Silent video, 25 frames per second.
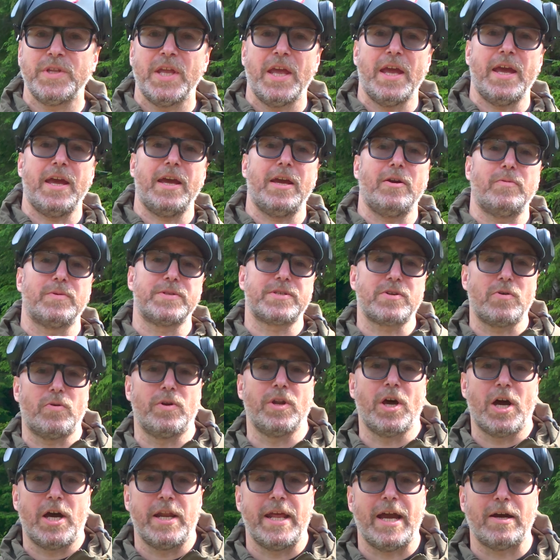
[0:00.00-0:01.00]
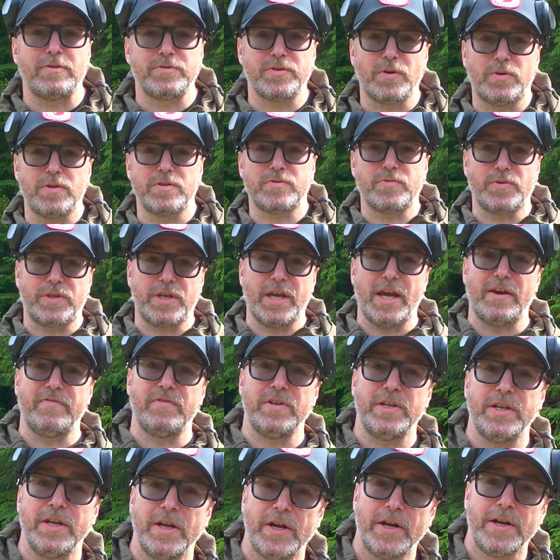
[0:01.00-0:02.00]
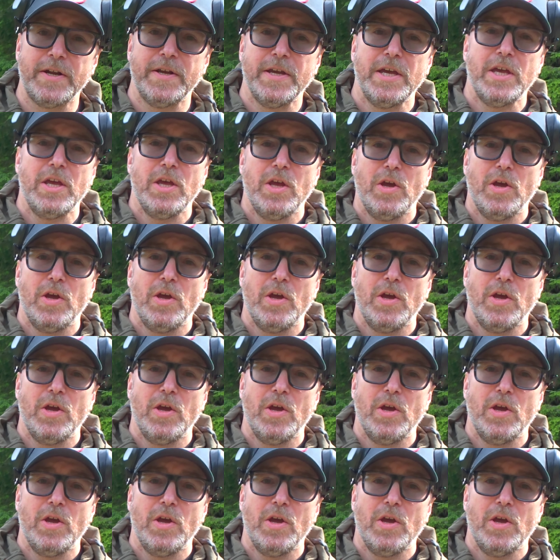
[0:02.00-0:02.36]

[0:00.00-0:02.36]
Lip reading: Hey, what's going on? Outdoors with Kevin here.